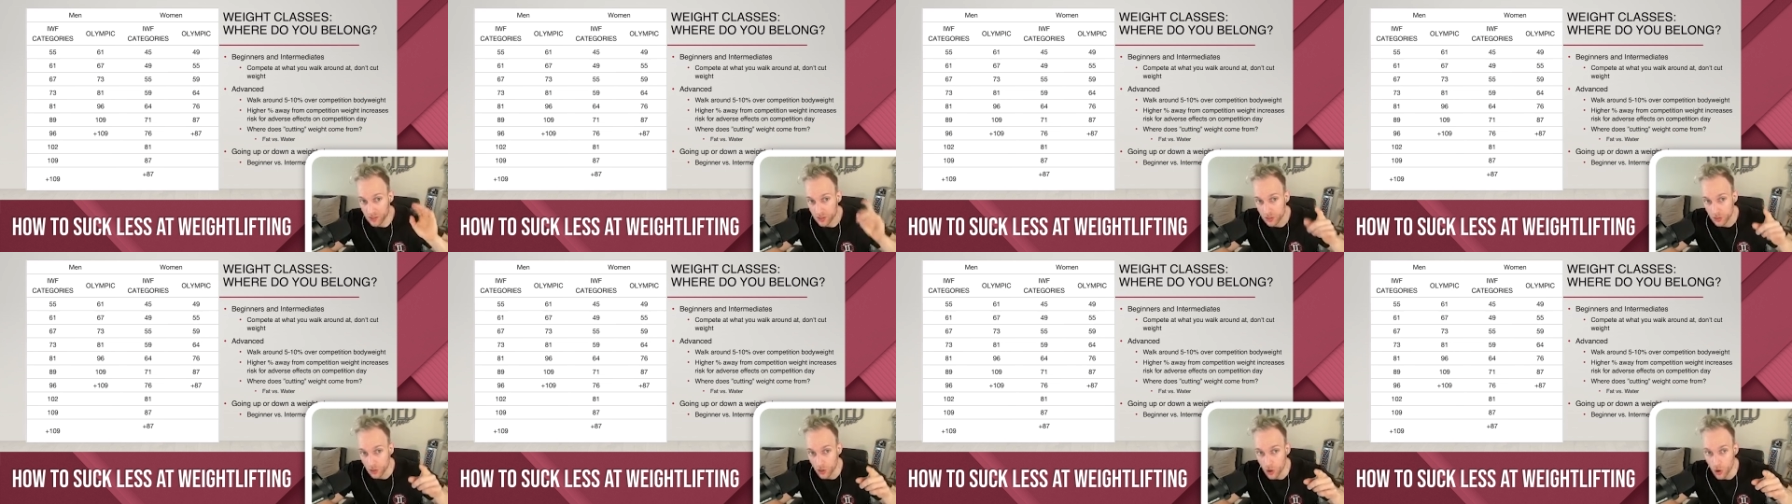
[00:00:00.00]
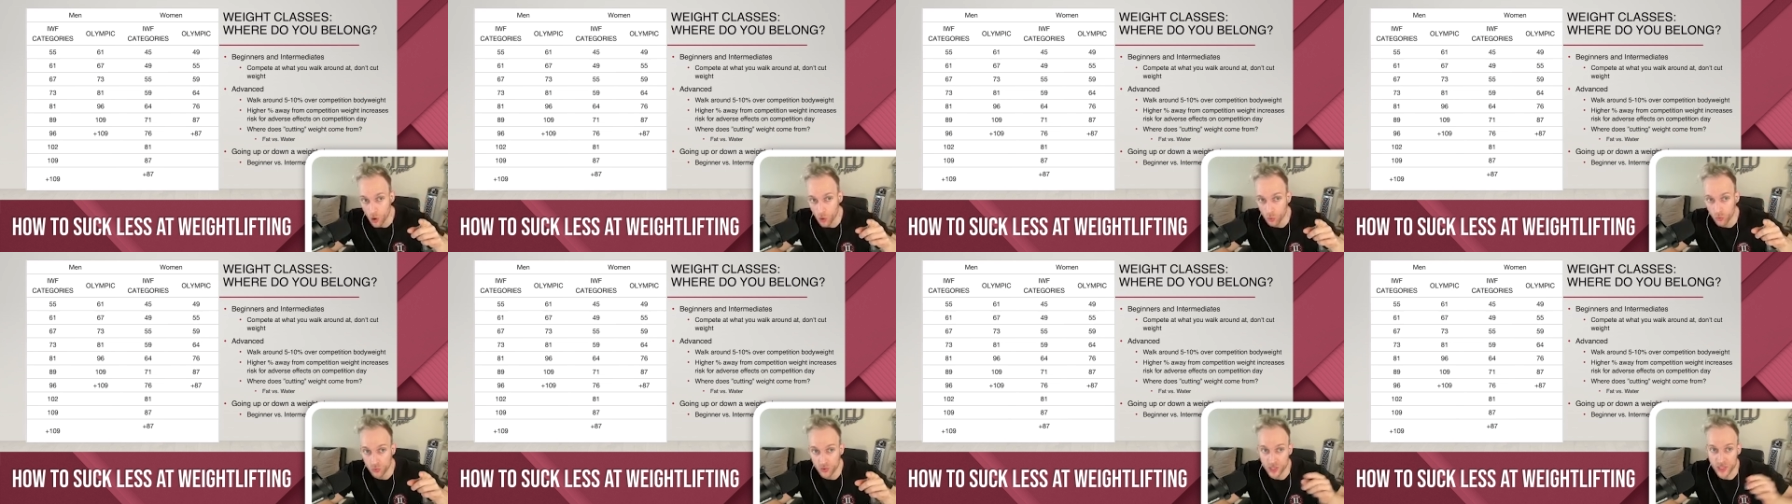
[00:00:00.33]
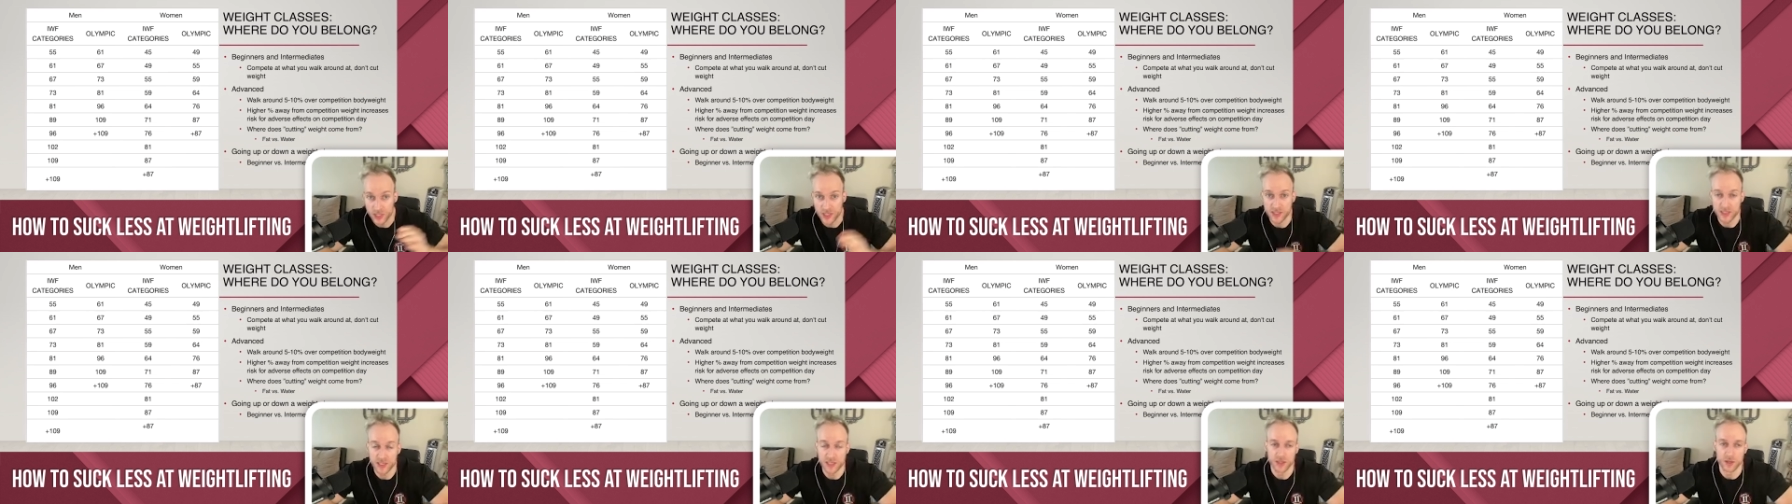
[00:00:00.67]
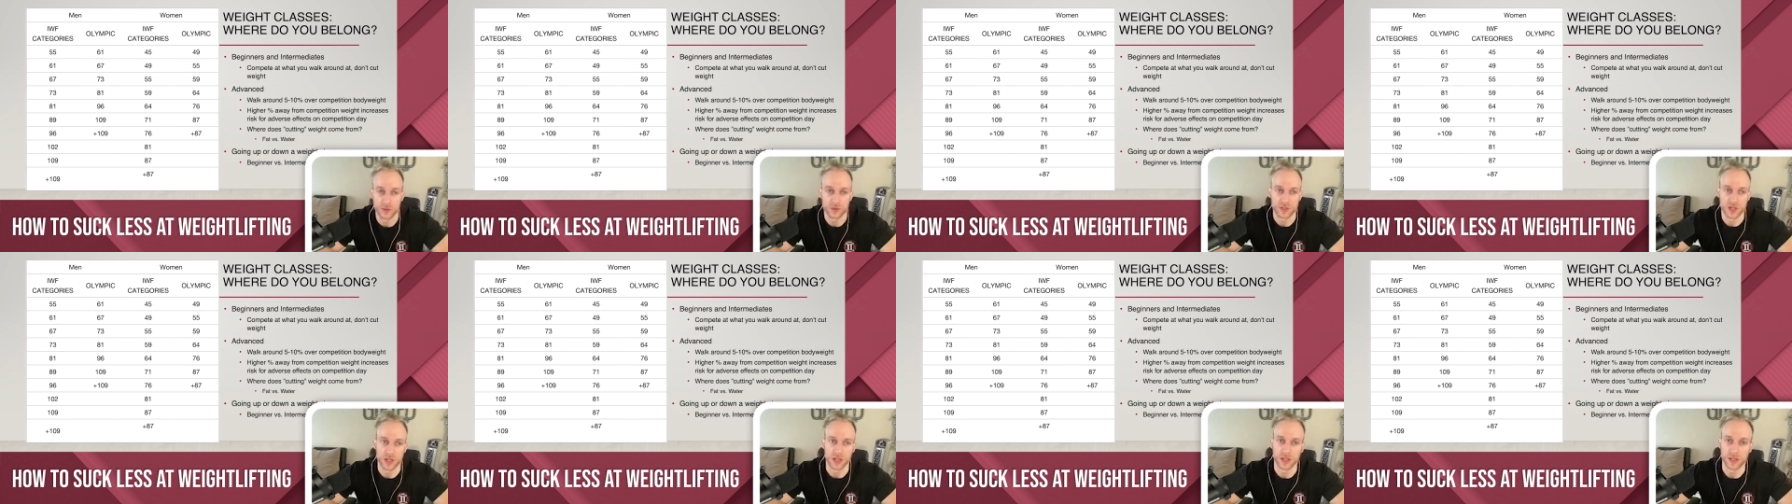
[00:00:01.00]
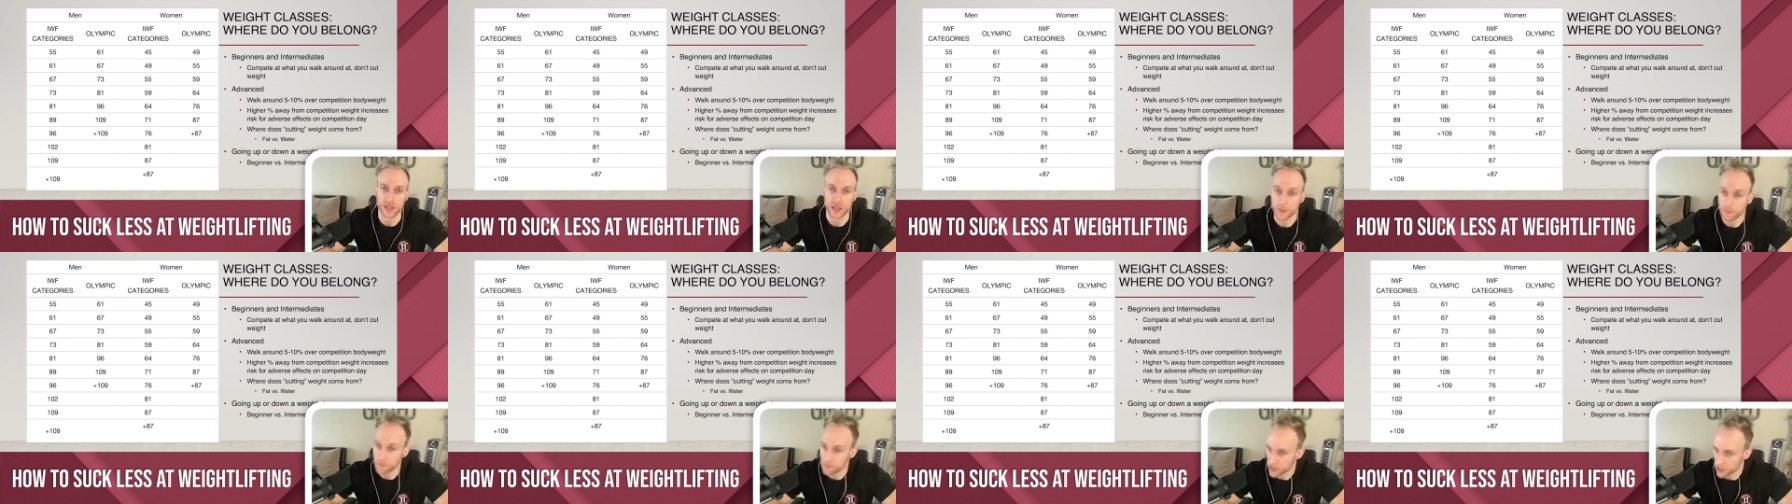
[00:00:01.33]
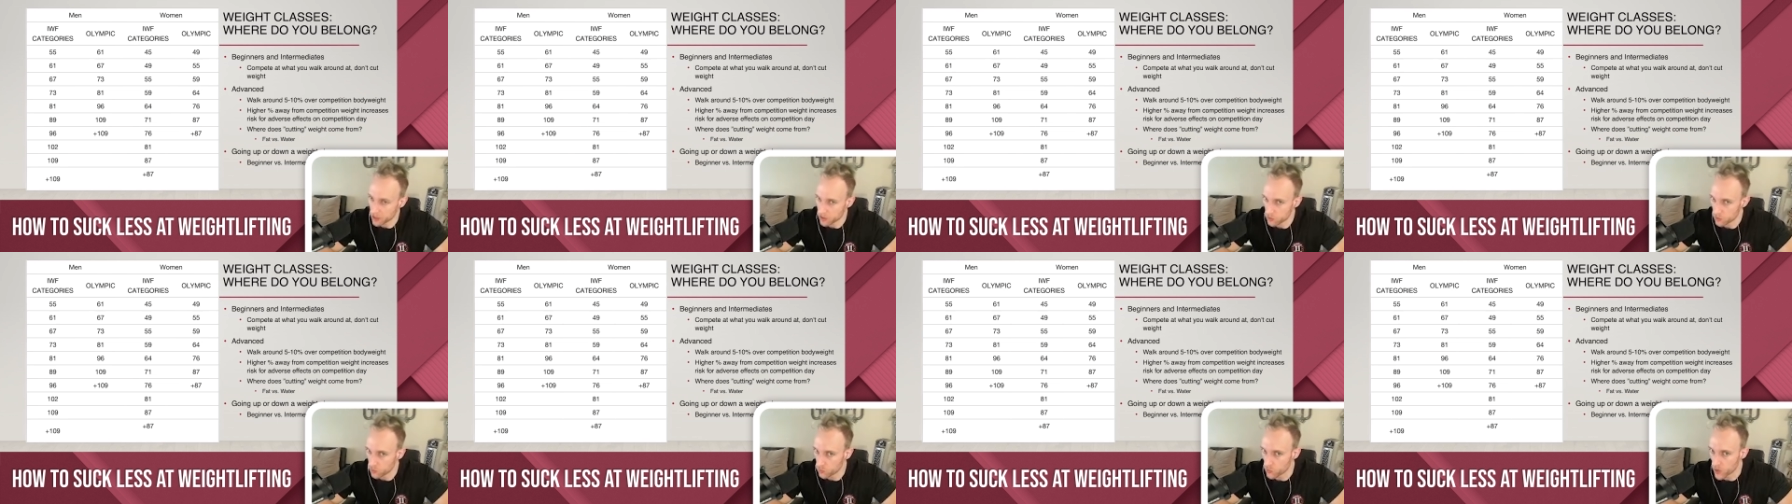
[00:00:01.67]
you'll only see those
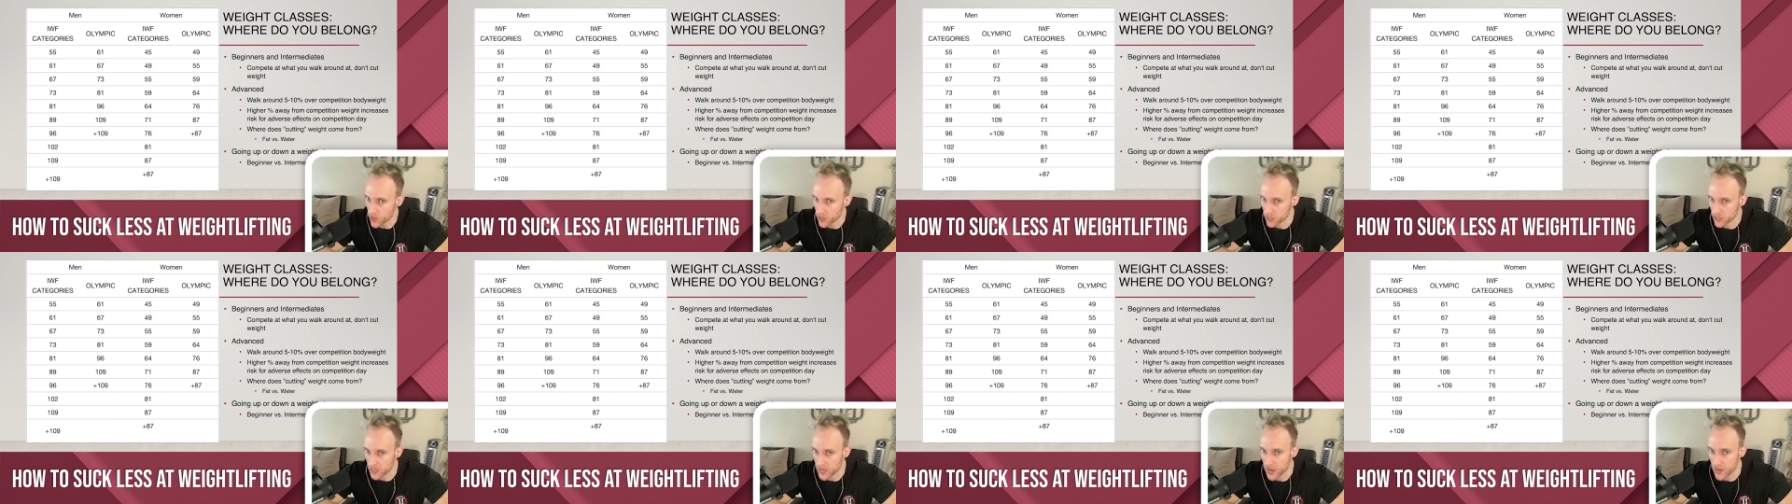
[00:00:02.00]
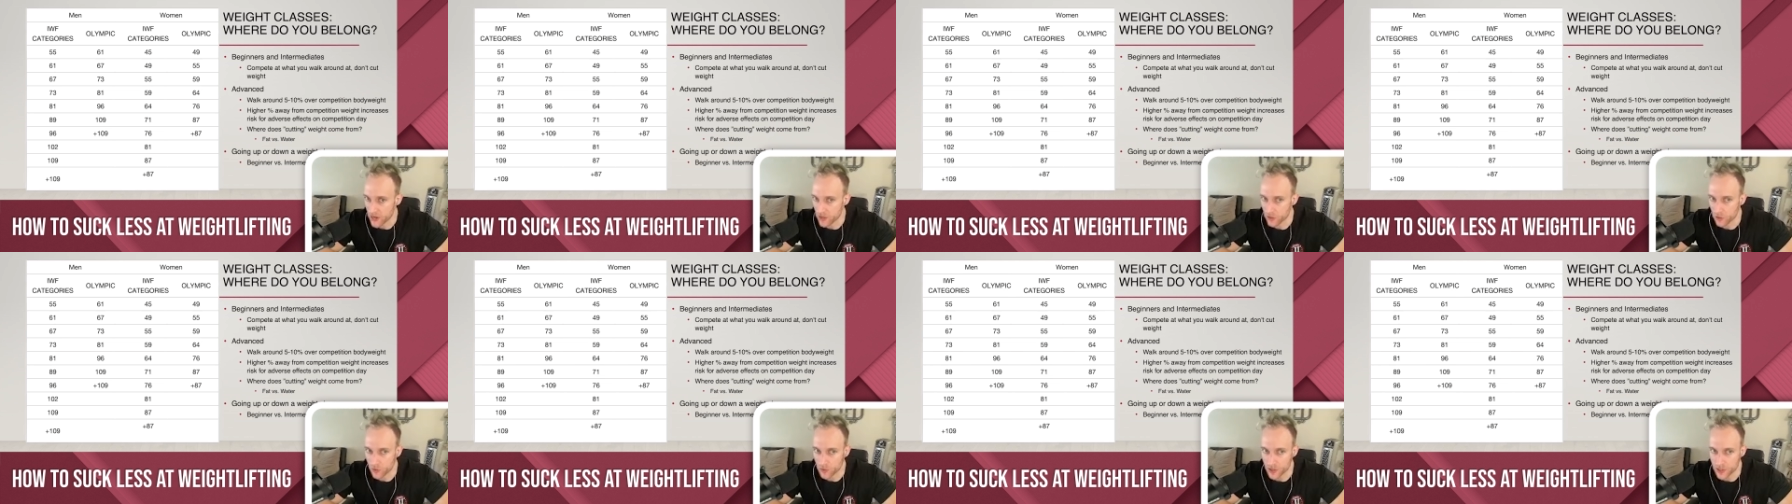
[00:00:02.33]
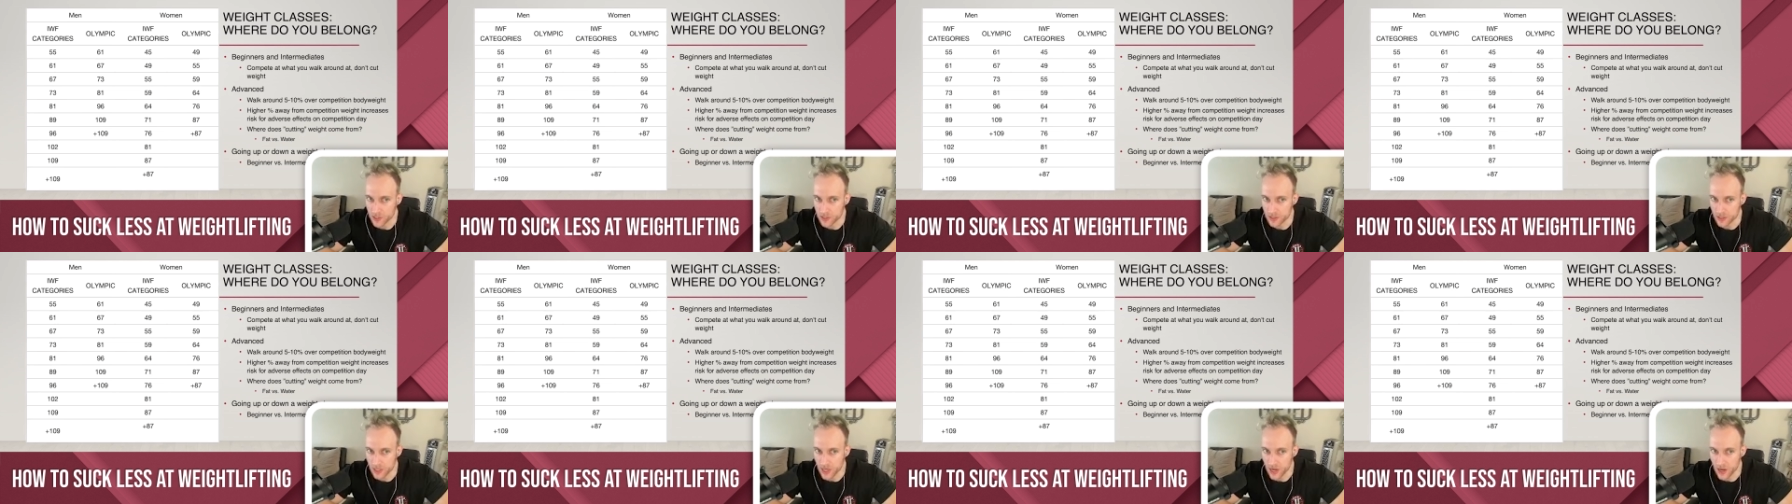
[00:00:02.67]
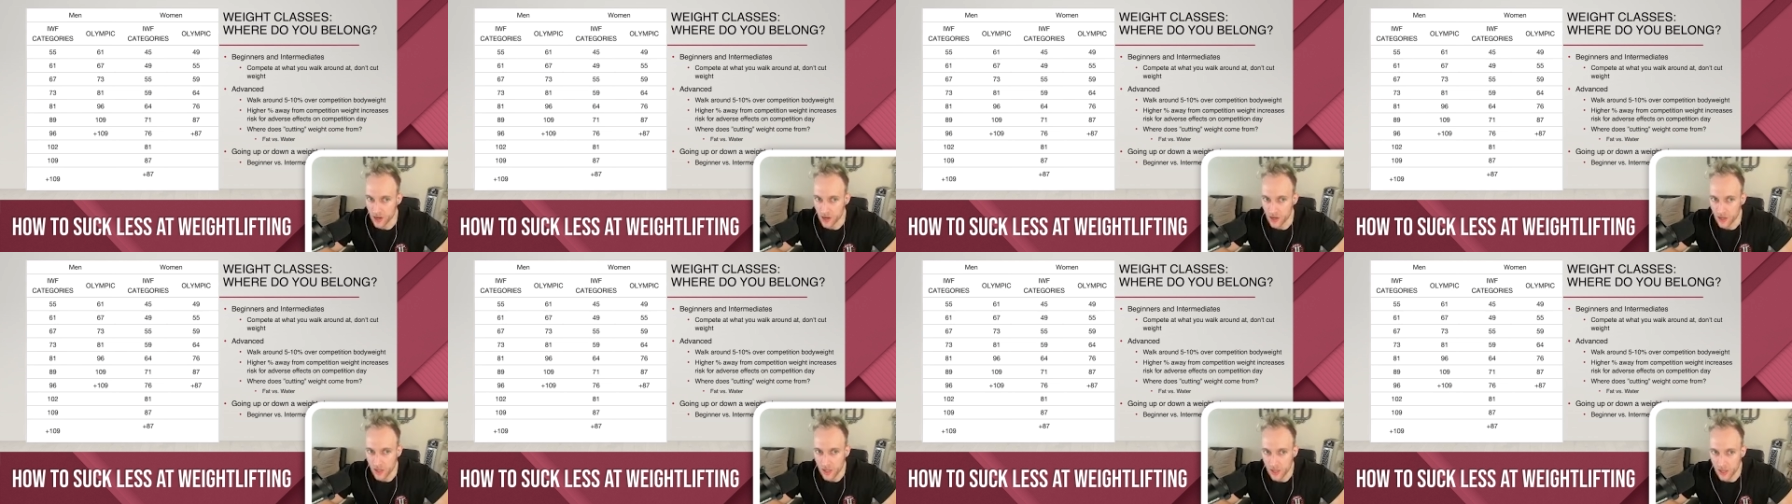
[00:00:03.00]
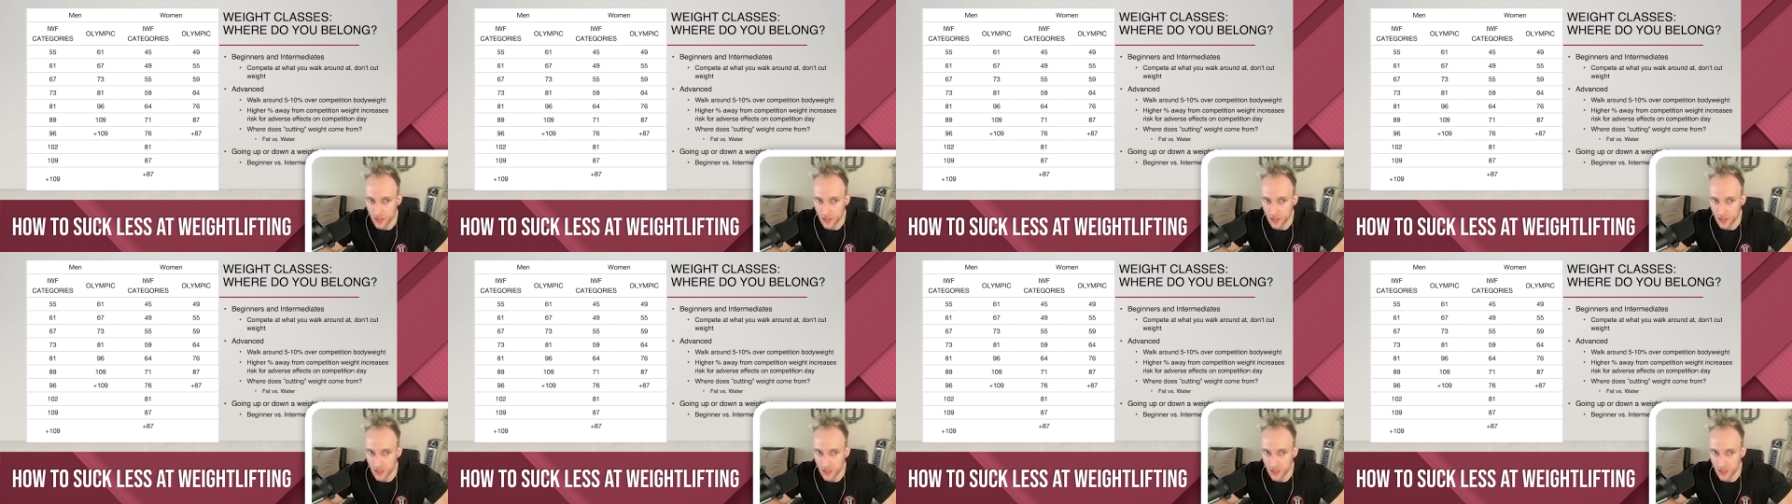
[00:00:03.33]
Olympic weight categories there.